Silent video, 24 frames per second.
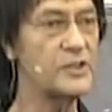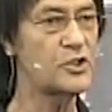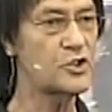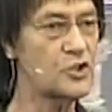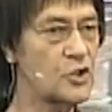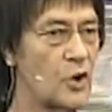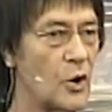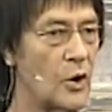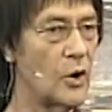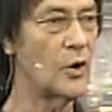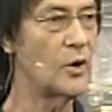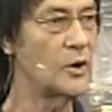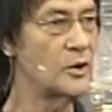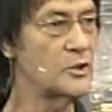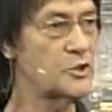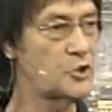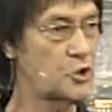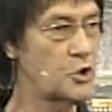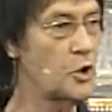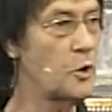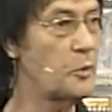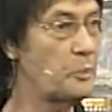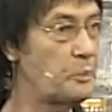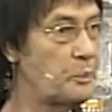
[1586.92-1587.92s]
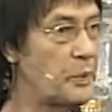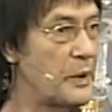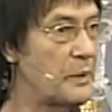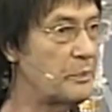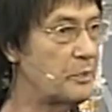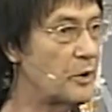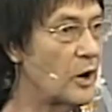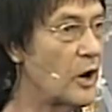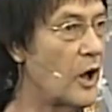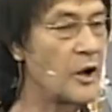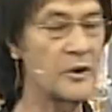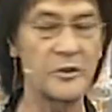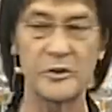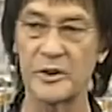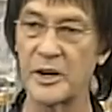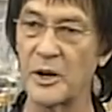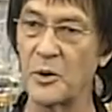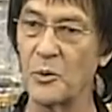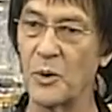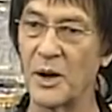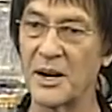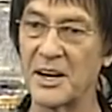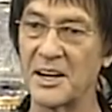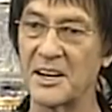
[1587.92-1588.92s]
he saw two people
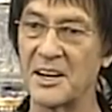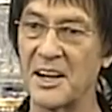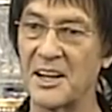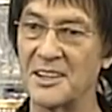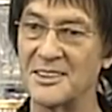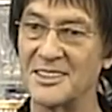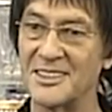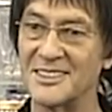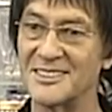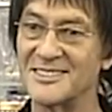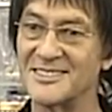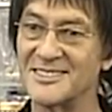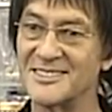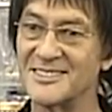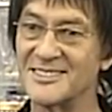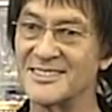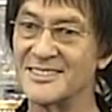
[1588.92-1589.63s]
honoring one another.